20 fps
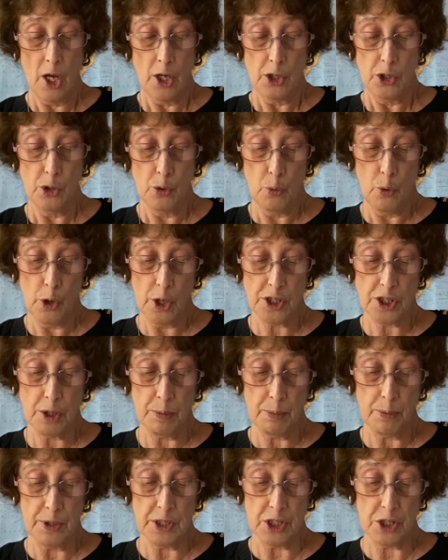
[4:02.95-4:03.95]
You
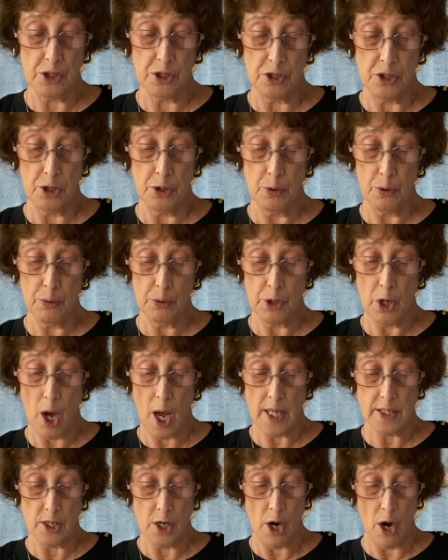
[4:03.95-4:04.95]
worship what you do
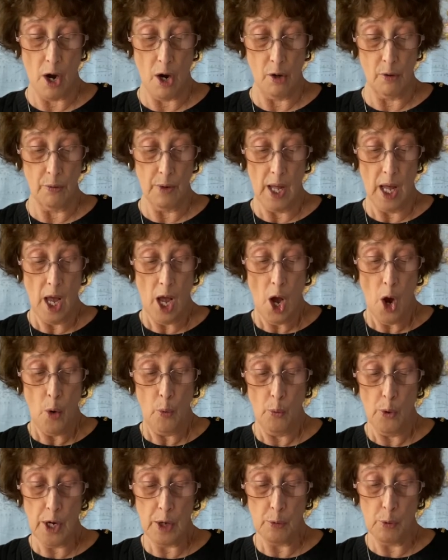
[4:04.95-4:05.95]
not know.
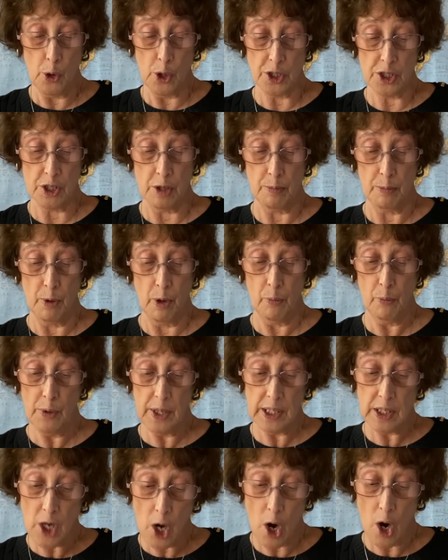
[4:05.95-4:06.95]
We worship what we
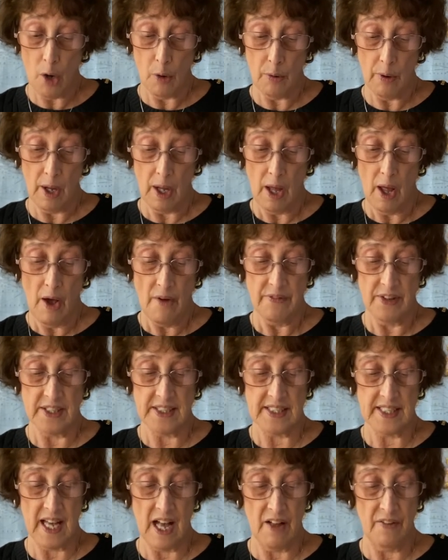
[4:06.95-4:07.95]
know, for
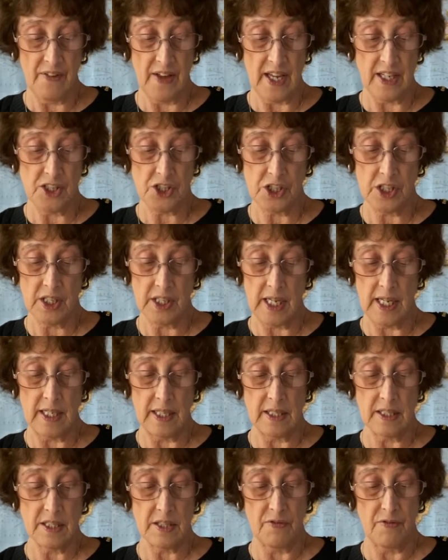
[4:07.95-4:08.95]
salvation
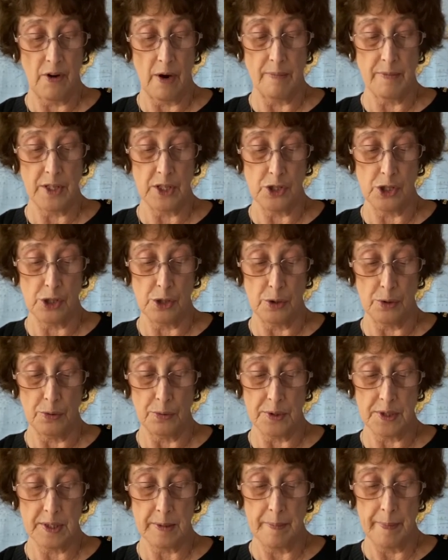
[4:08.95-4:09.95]
is from the
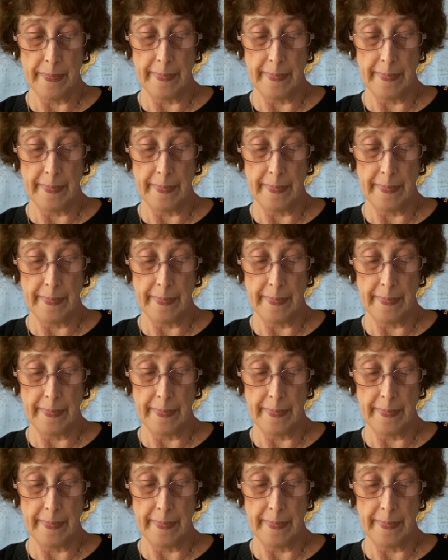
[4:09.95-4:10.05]
Jews.